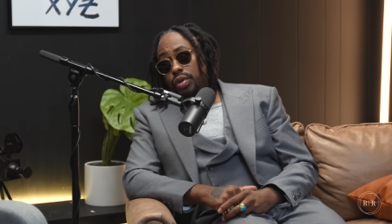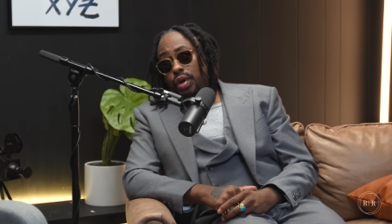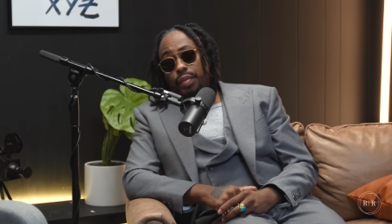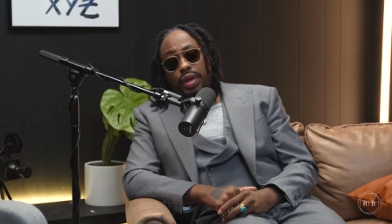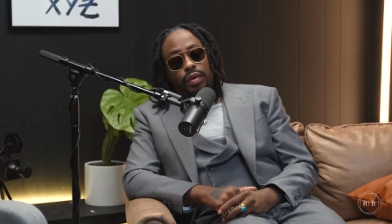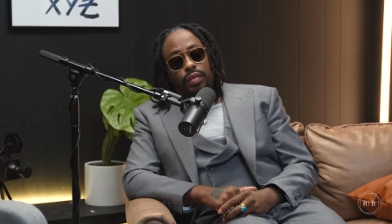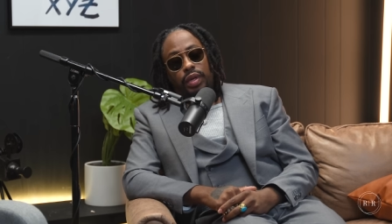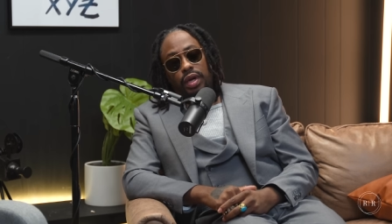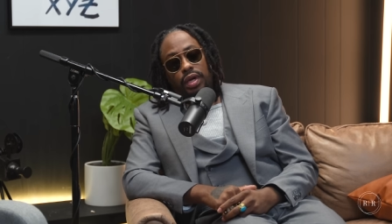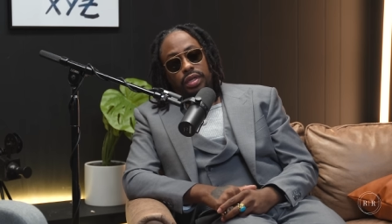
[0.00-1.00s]
You know what I mean?
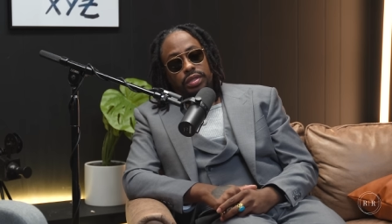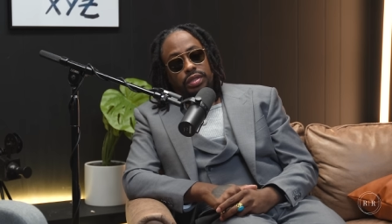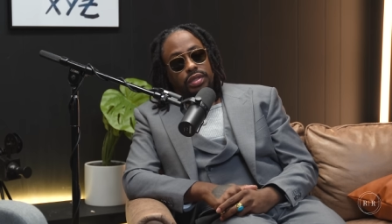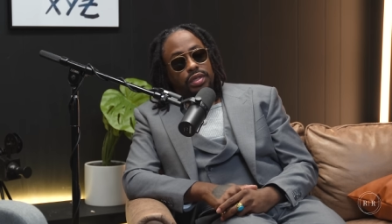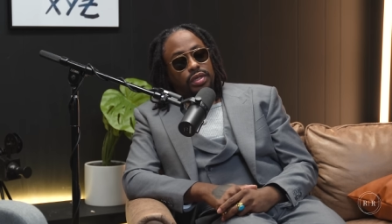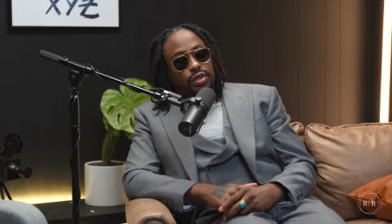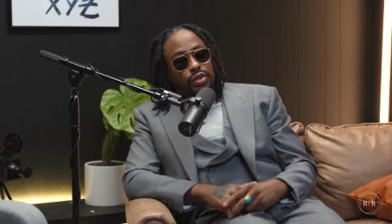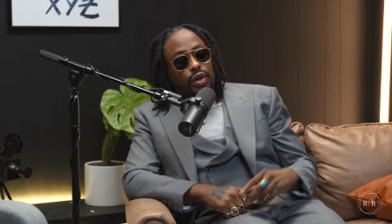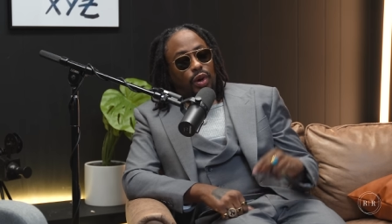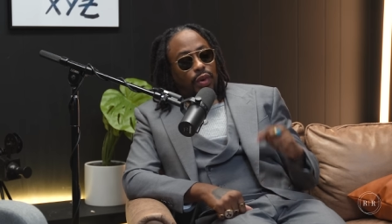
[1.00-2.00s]
Because, you
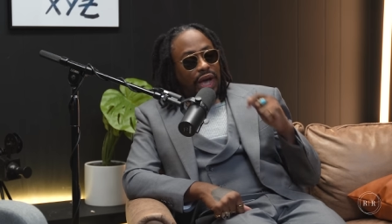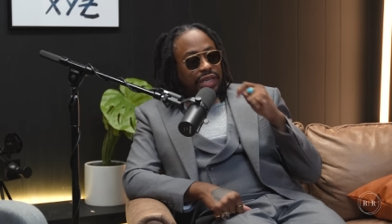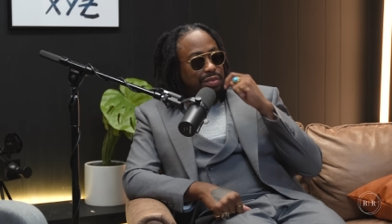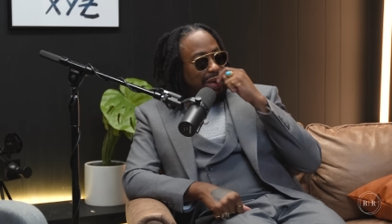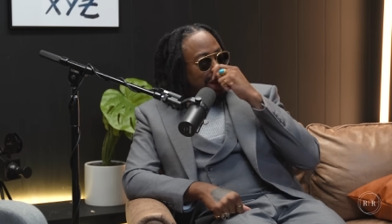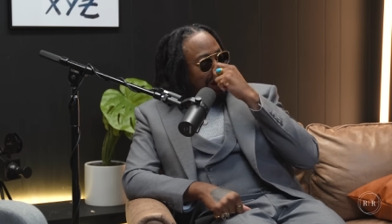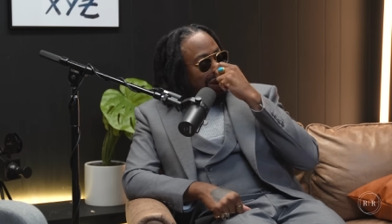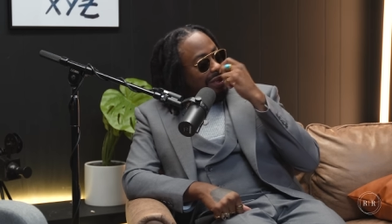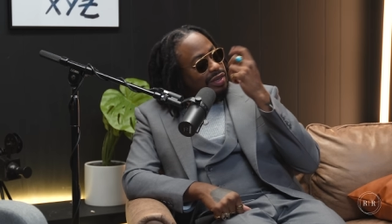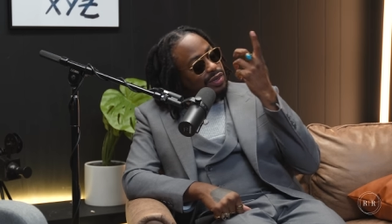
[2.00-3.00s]
know, as men,